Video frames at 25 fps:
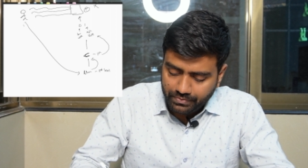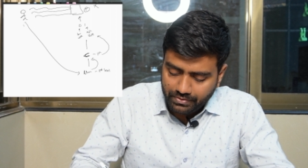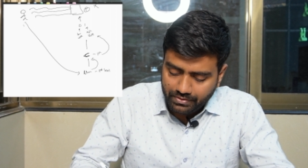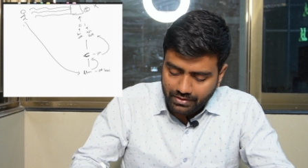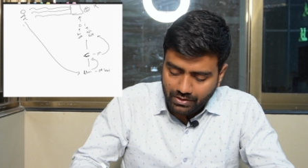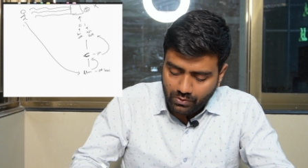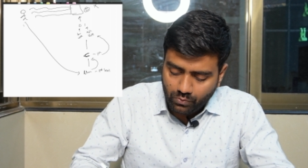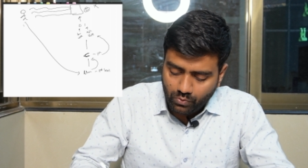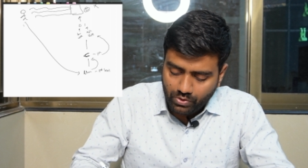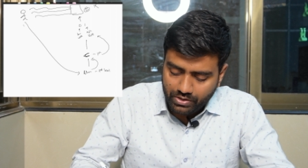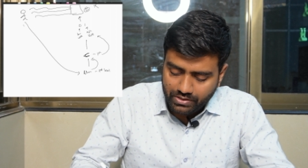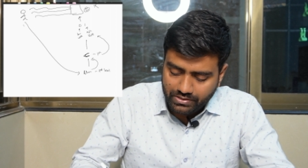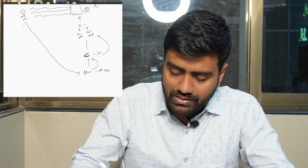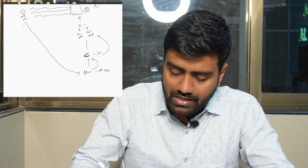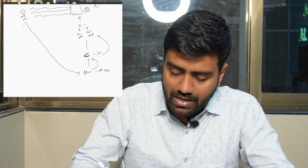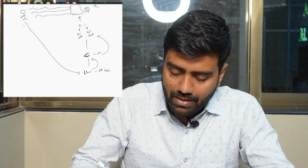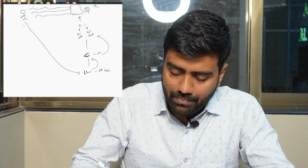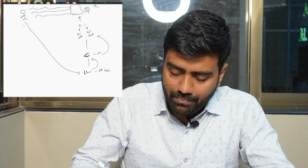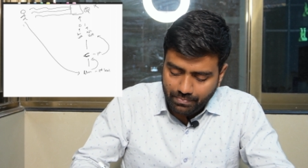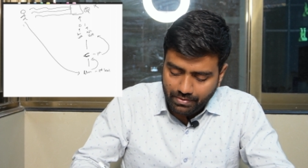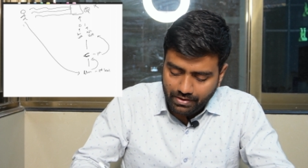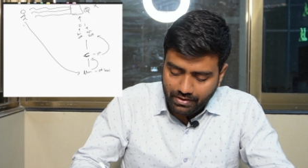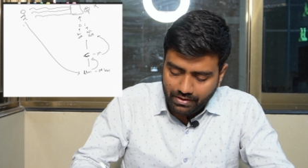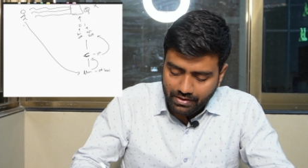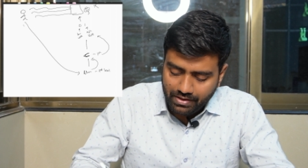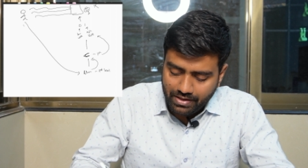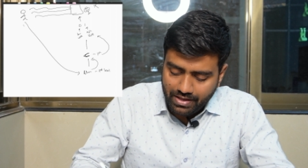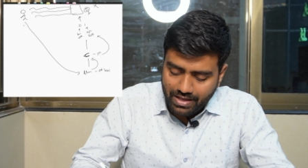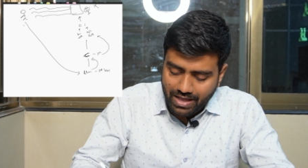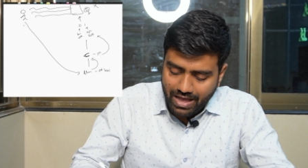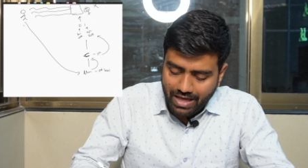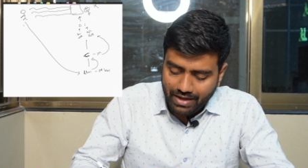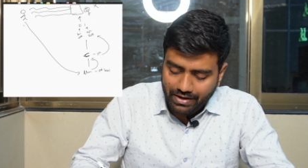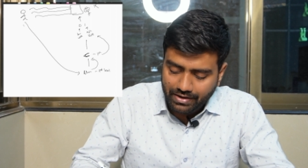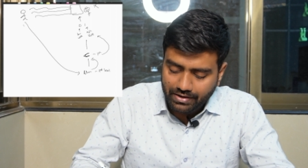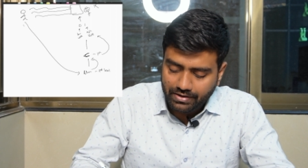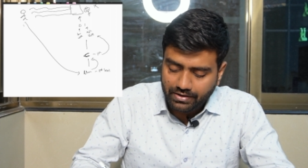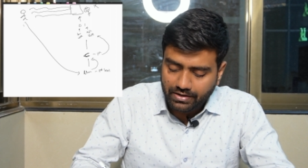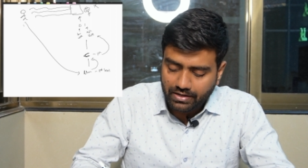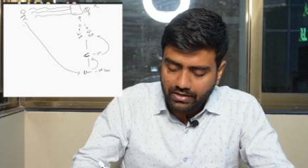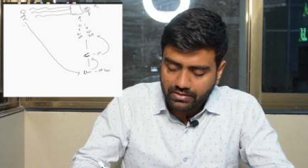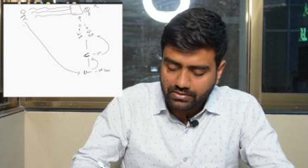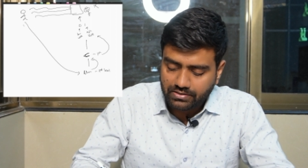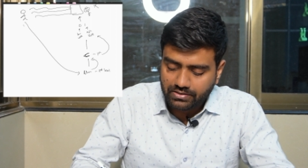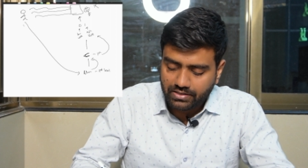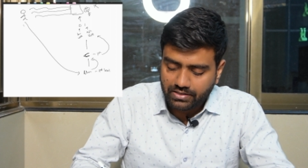that what is happening, and it does